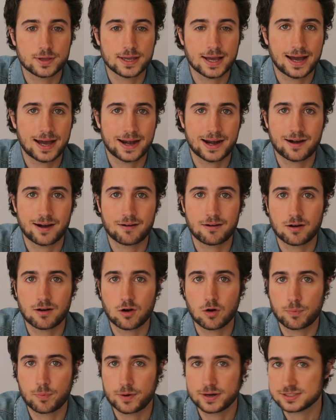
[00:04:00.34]
had our
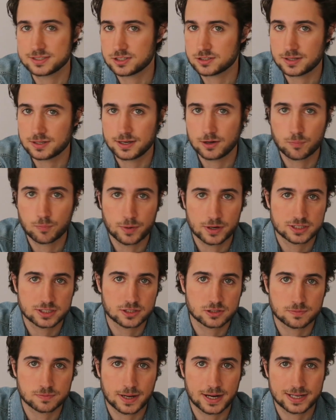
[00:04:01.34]

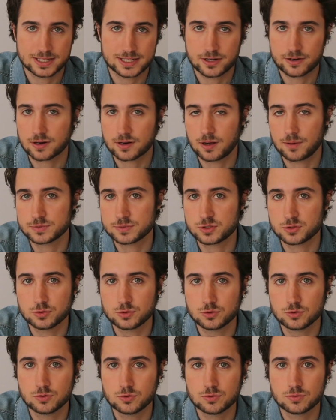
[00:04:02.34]
operations manager come
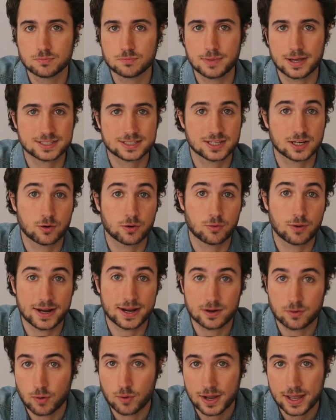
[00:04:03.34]
to Mexico right
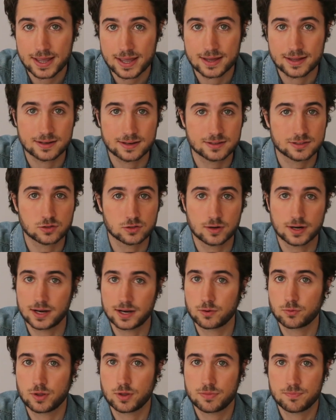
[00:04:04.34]
away, and
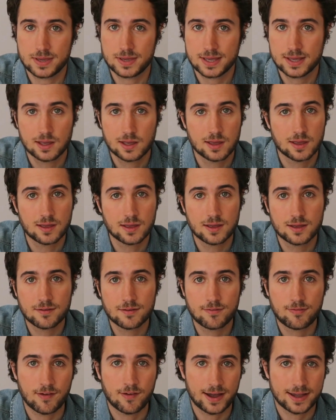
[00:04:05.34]
together with me
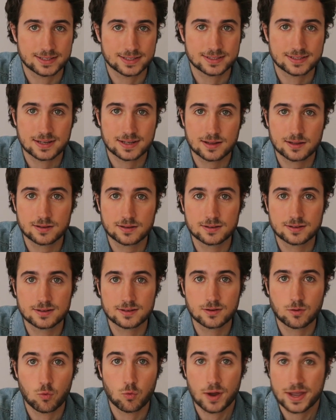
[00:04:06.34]
find
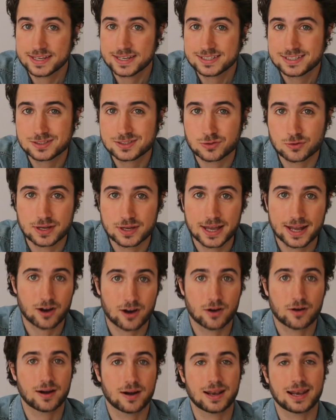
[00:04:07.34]
ways to get
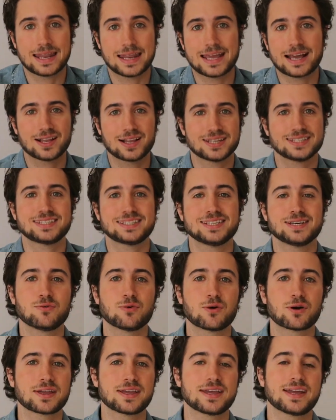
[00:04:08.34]
our legal entity
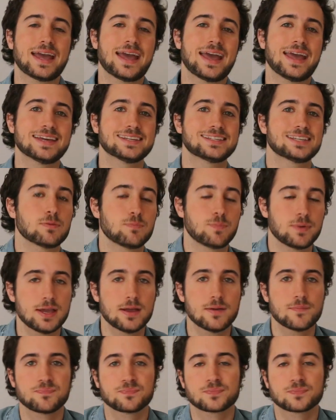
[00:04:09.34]
working ASAP.